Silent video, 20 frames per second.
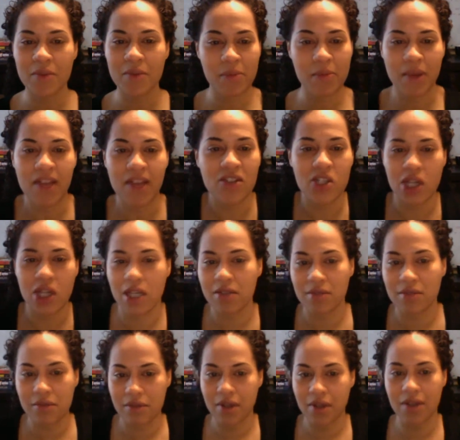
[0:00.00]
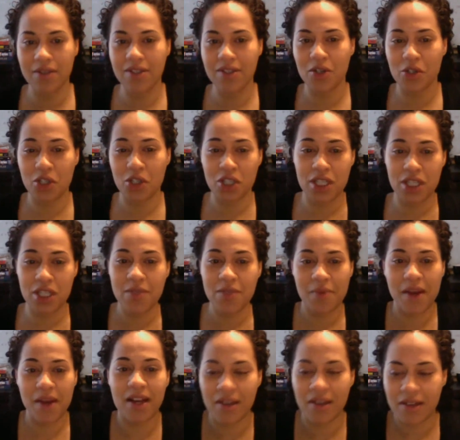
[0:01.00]
patient until she's
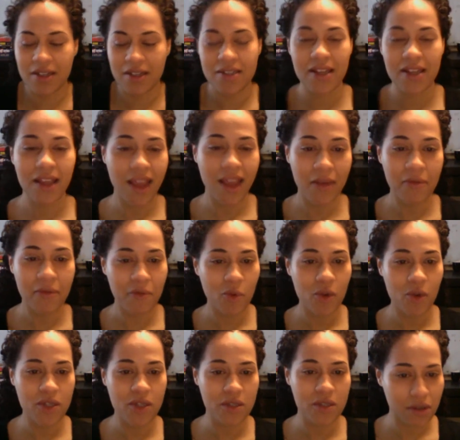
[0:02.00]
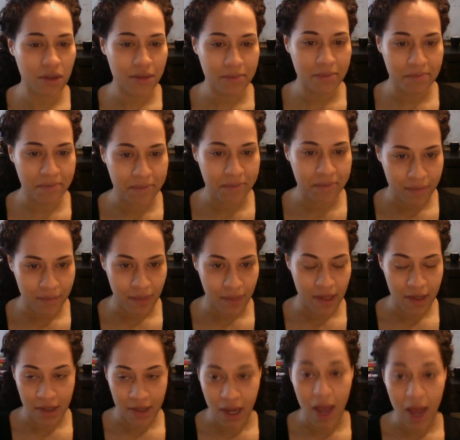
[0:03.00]
ready, because I can't force her.
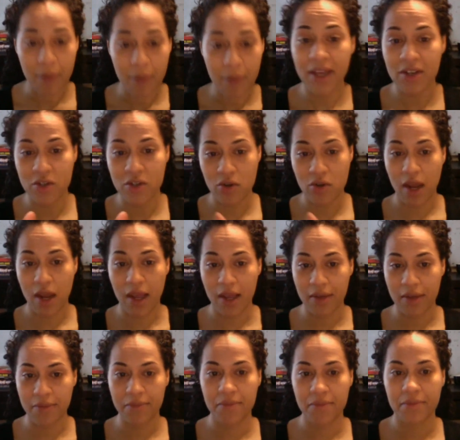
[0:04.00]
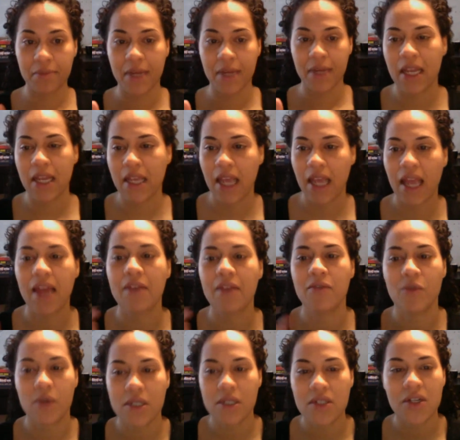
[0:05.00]
I might try, but I can't
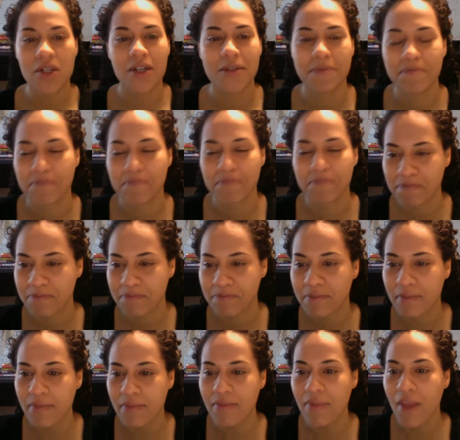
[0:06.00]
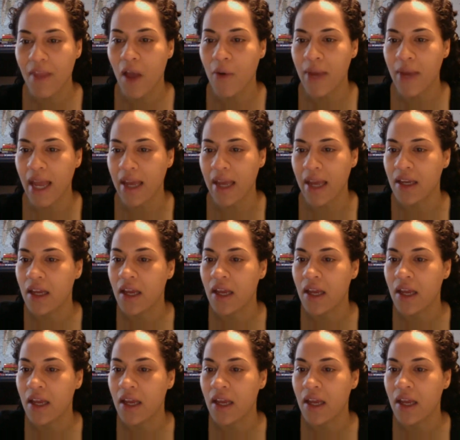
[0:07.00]
force her. Okay.